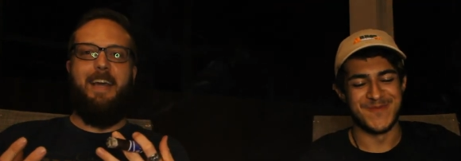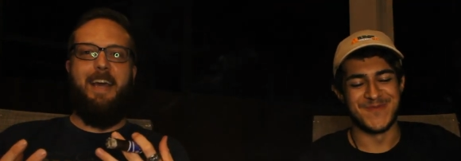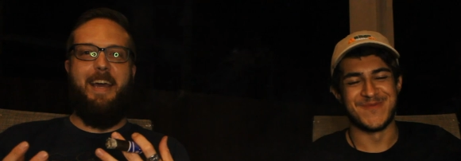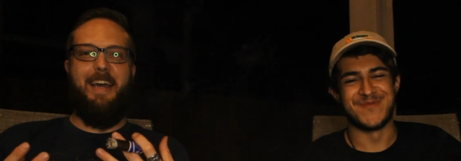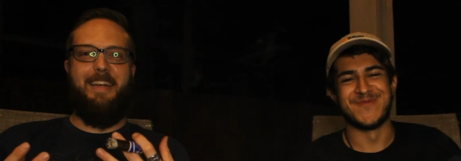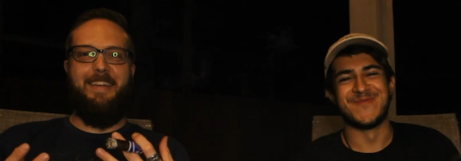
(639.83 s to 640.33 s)

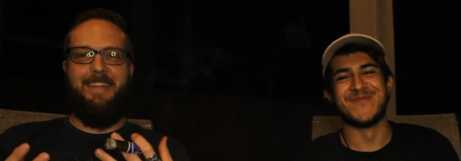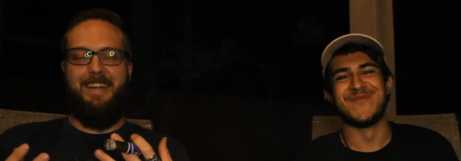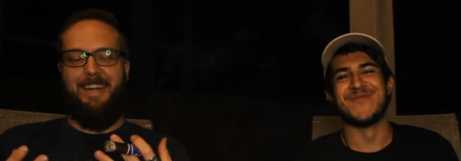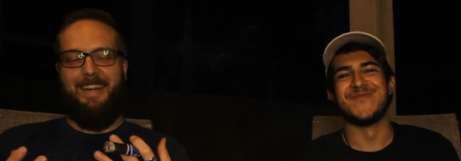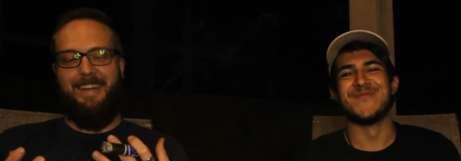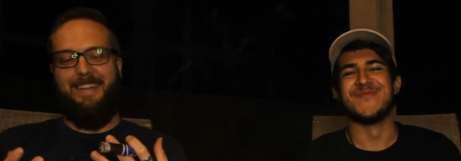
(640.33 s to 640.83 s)
Speaker 1: and,
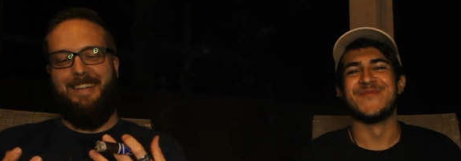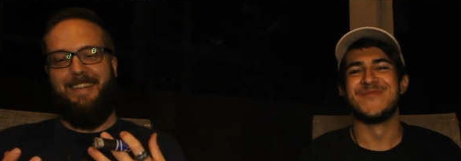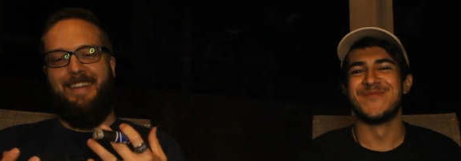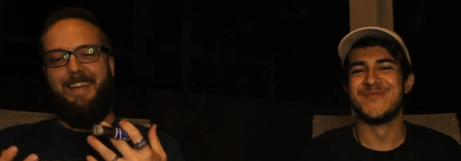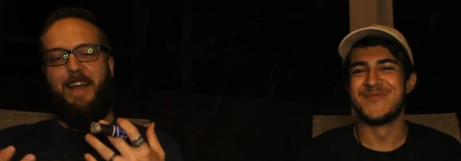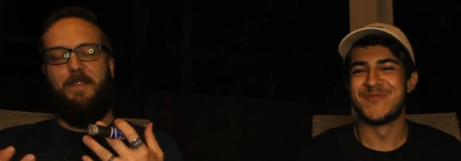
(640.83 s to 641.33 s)
uh,
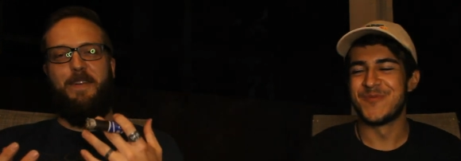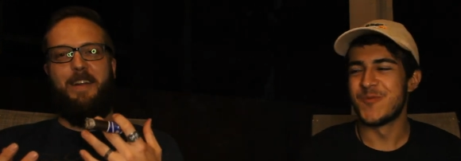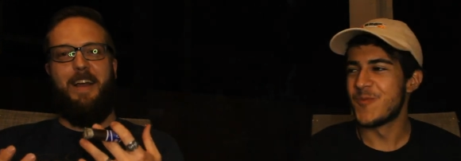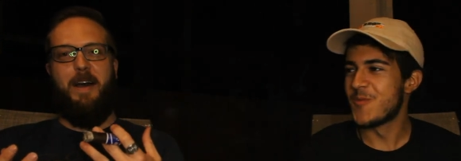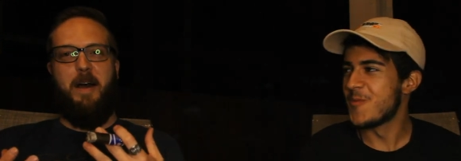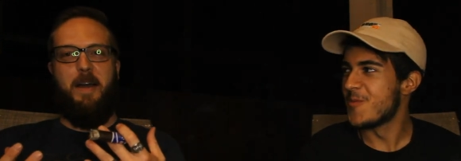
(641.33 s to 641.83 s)
every
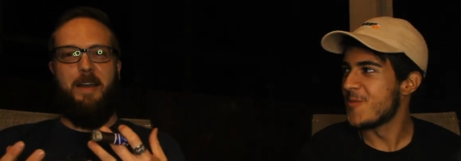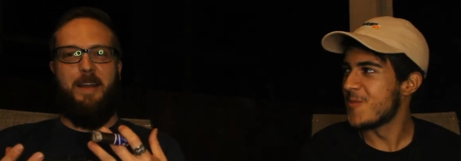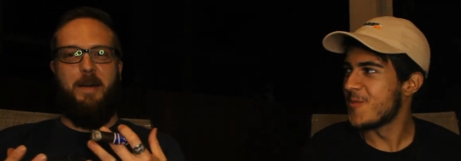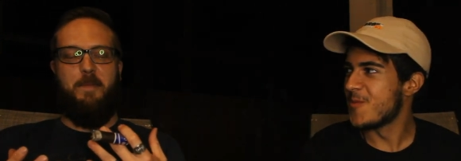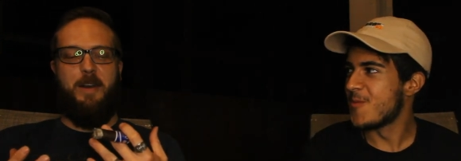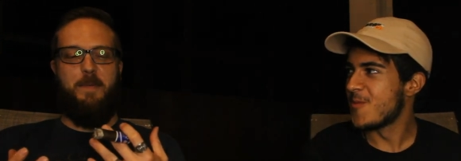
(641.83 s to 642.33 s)
I, am
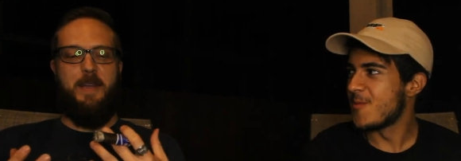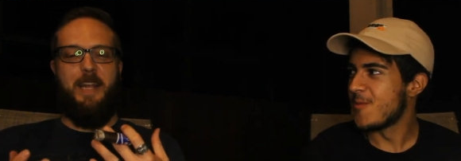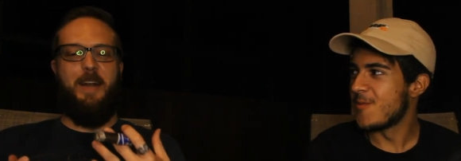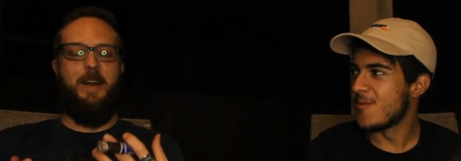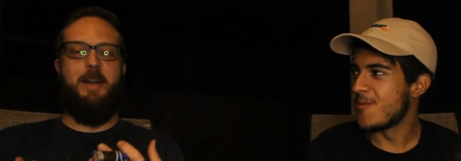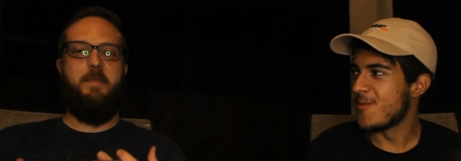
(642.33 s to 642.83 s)
going to be
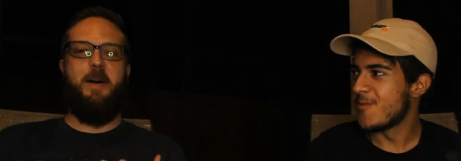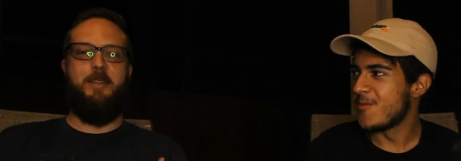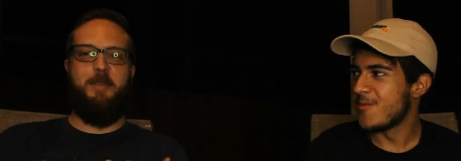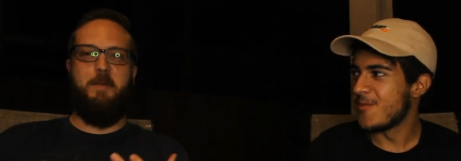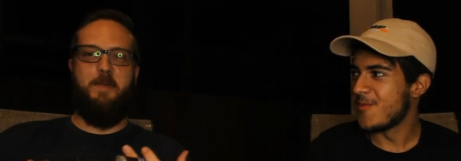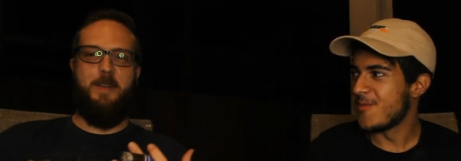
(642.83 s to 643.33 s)
hearing about some
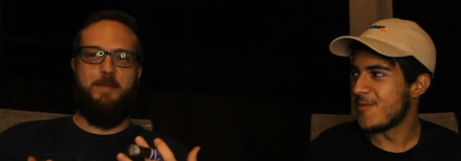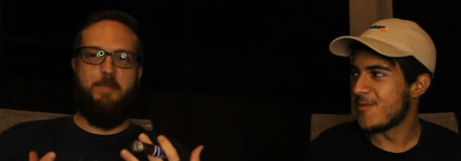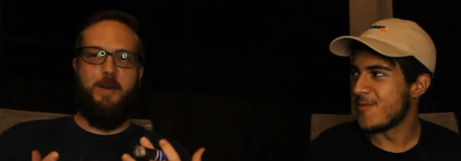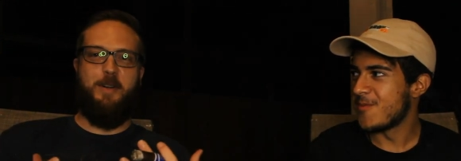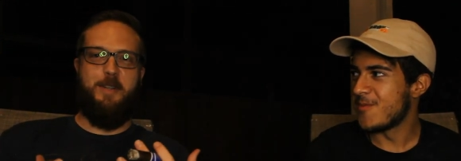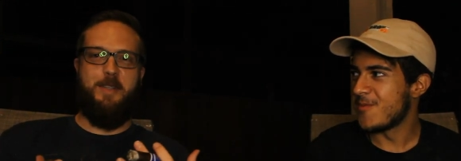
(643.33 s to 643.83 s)
of his
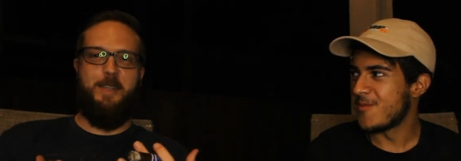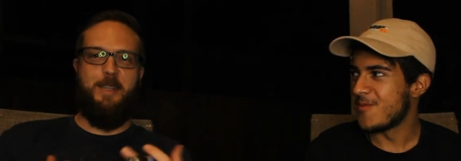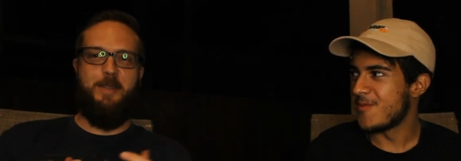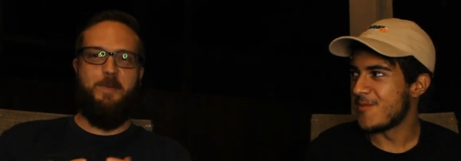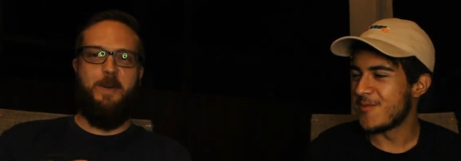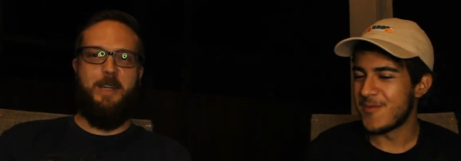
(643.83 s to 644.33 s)
purchases and
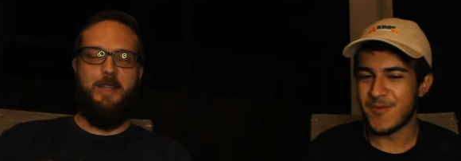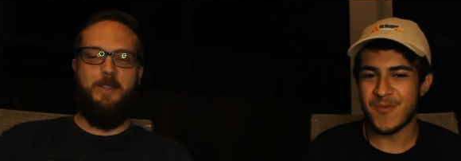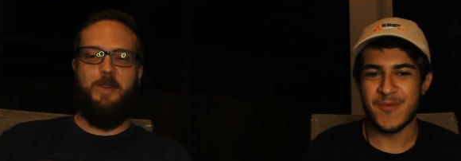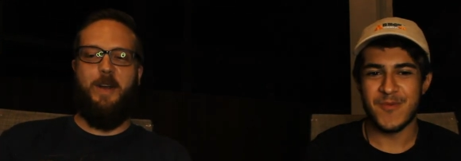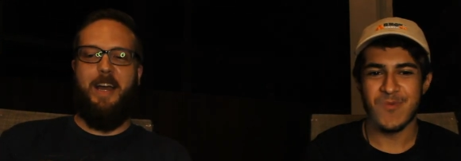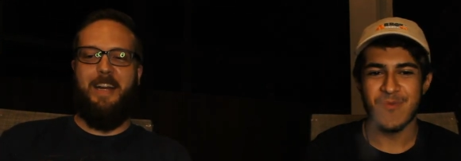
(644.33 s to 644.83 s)
what he's
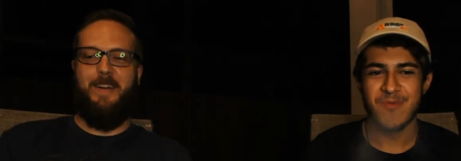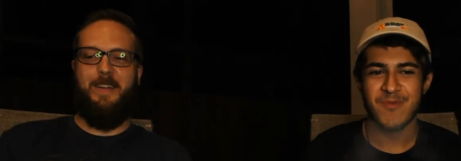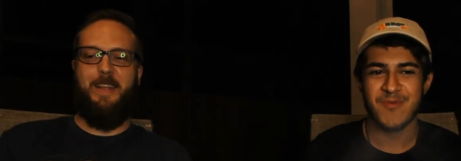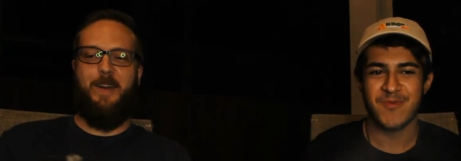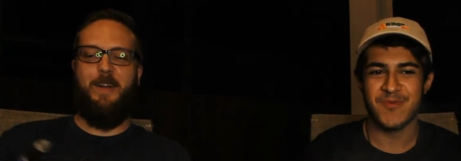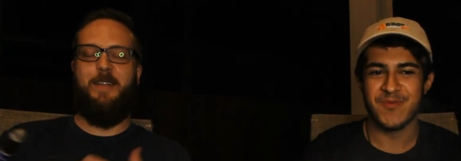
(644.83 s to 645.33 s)
tried here and
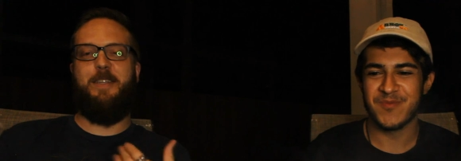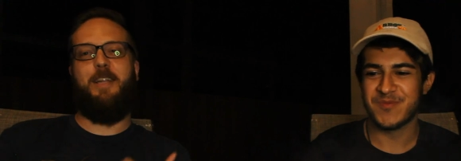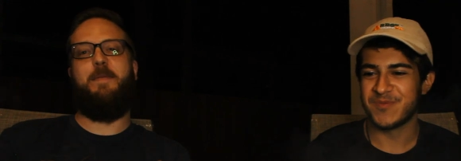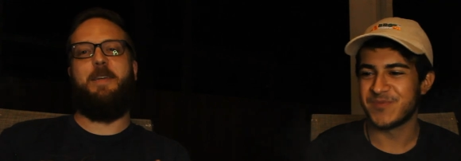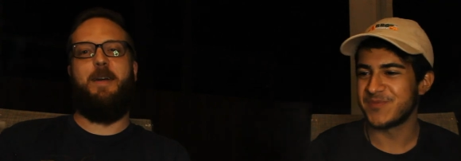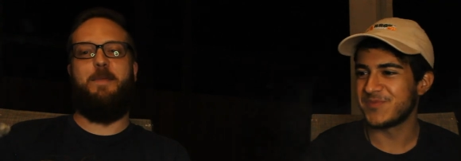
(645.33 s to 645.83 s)
there. He's going to be
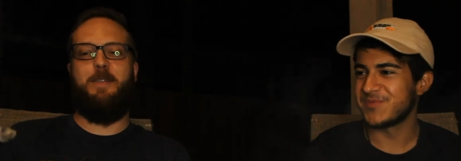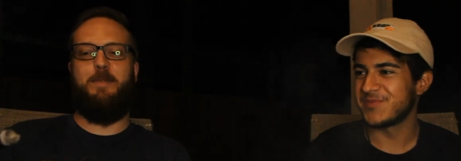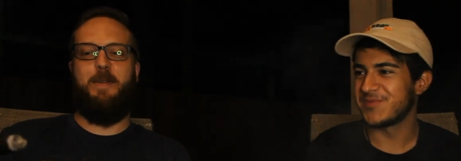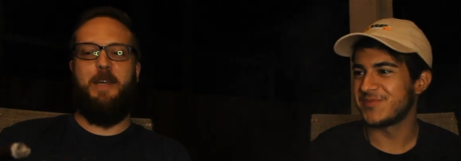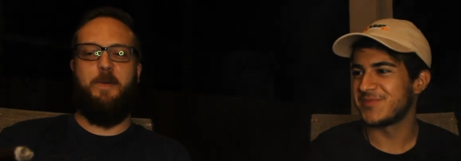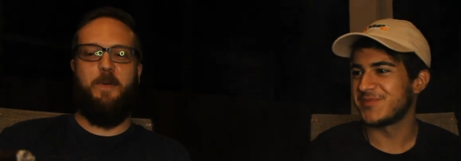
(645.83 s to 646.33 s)
coming to me
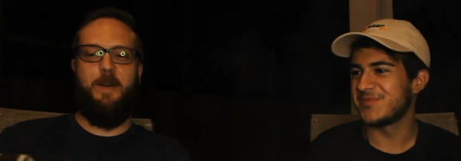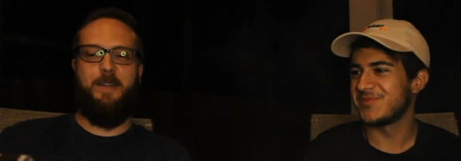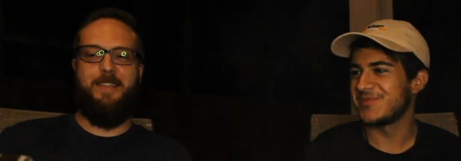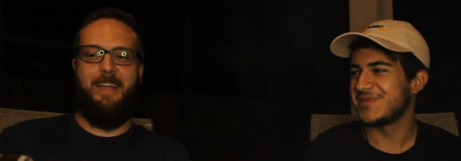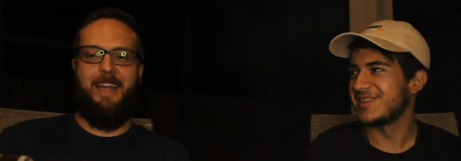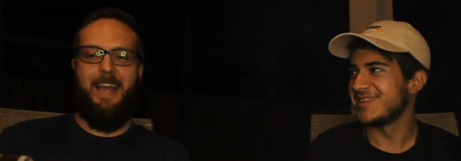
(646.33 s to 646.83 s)
at work
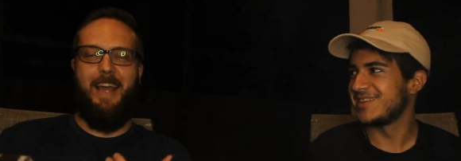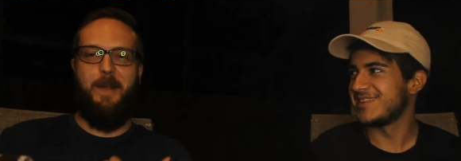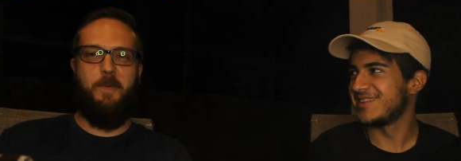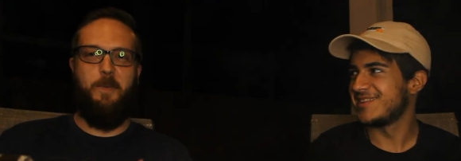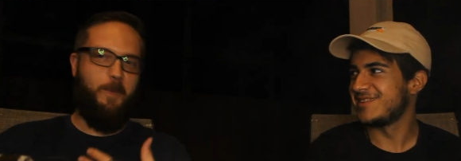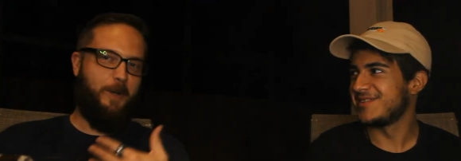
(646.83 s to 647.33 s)
saying, "Hey,
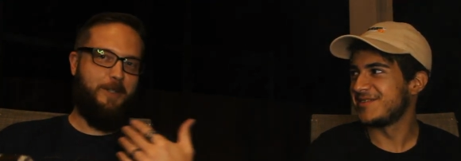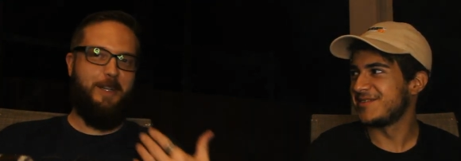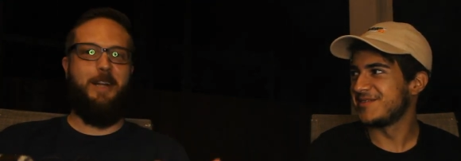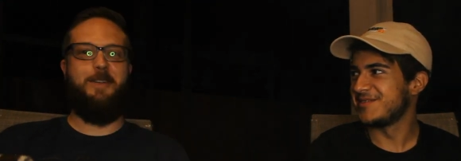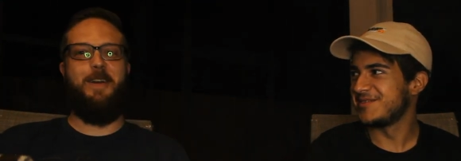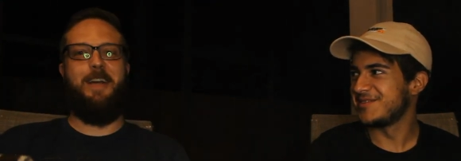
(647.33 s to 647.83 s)
what should I
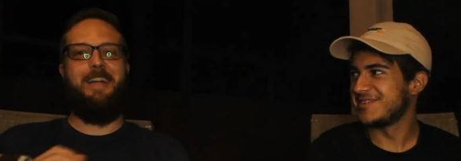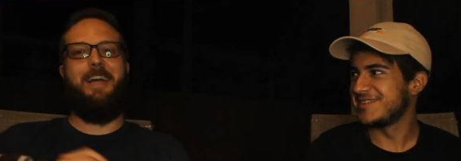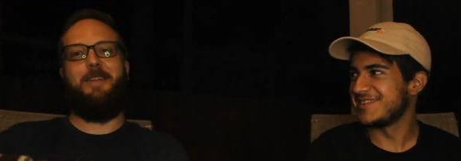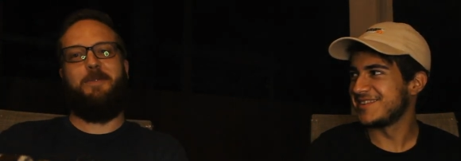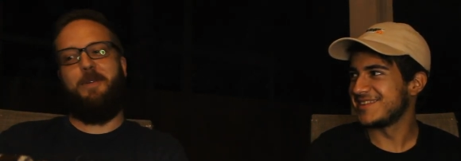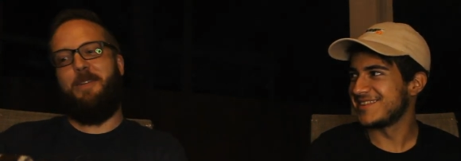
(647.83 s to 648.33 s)
try next?
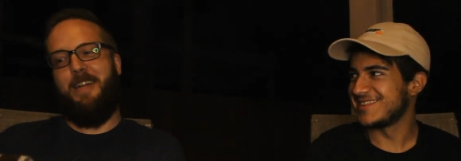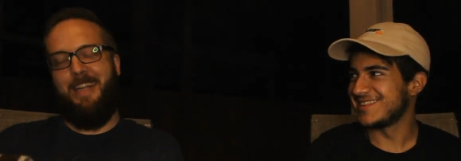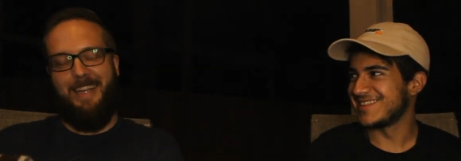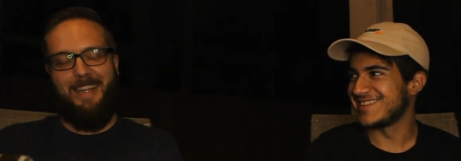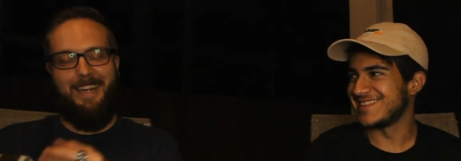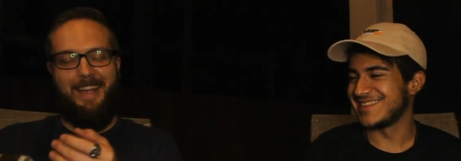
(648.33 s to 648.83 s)
What should I
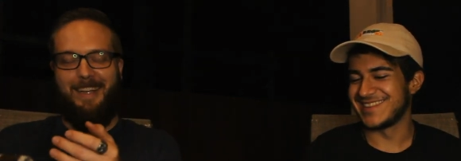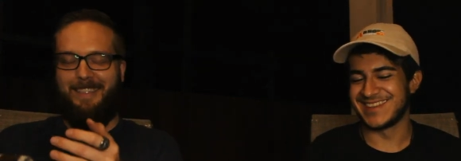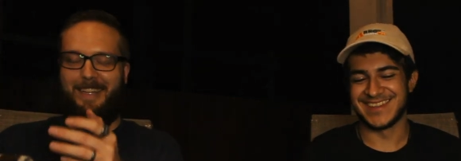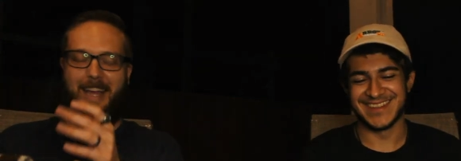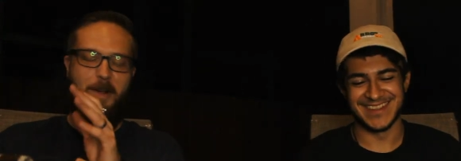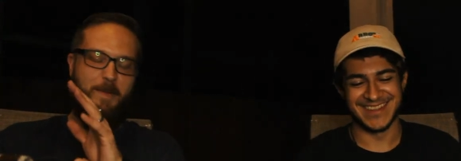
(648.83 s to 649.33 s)
get next?" And
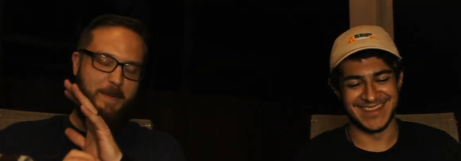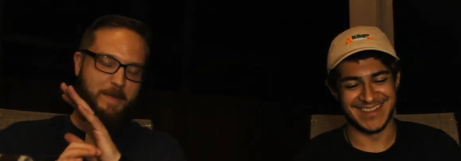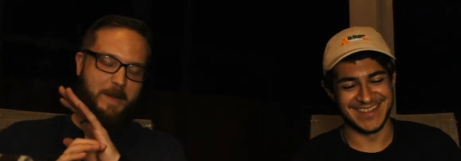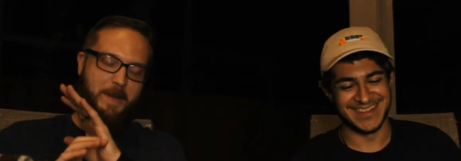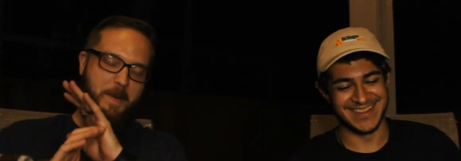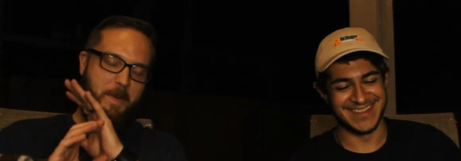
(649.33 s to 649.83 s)
I would
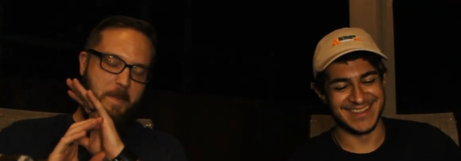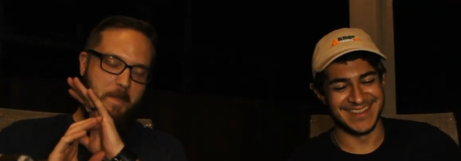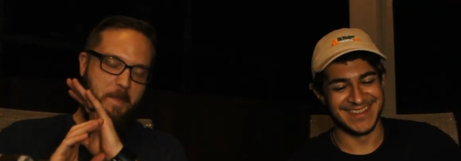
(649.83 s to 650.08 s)
be